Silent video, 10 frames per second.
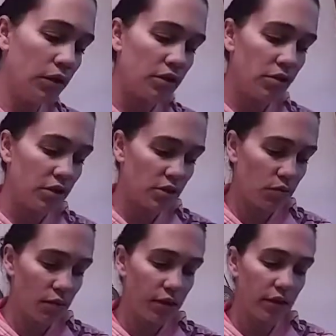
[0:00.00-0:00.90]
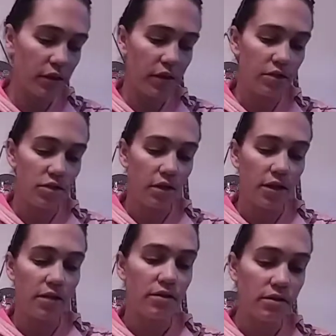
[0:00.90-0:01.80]
so I just wanted to let you
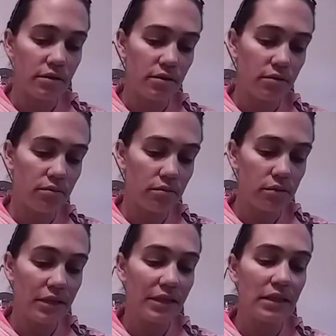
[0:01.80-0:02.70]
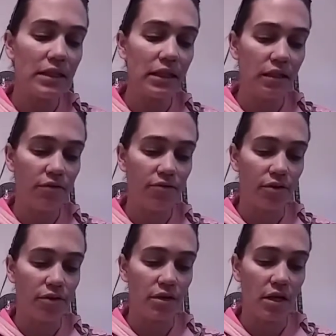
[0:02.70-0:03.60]
guys see
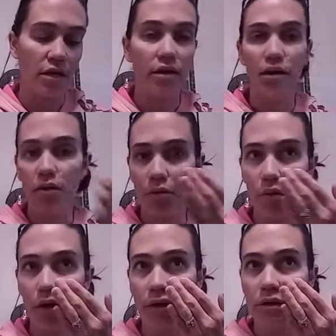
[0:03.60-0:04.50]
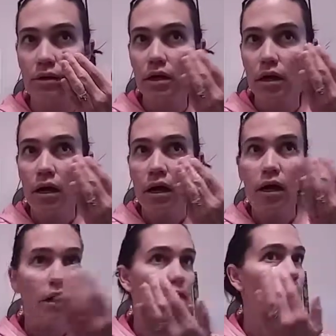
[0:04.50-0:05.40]
firsthand how it works.
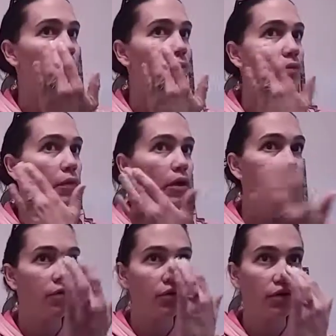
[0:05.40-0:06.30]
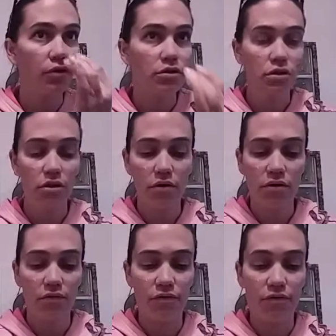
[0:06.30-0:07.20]
In a
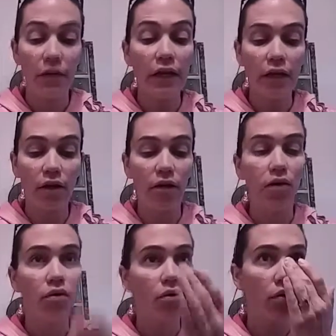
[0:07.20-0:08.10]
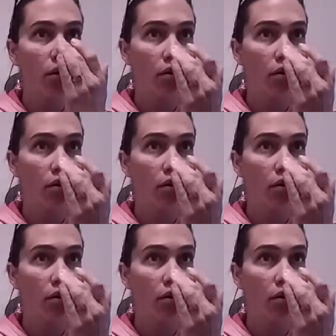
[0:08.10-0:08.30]
future video,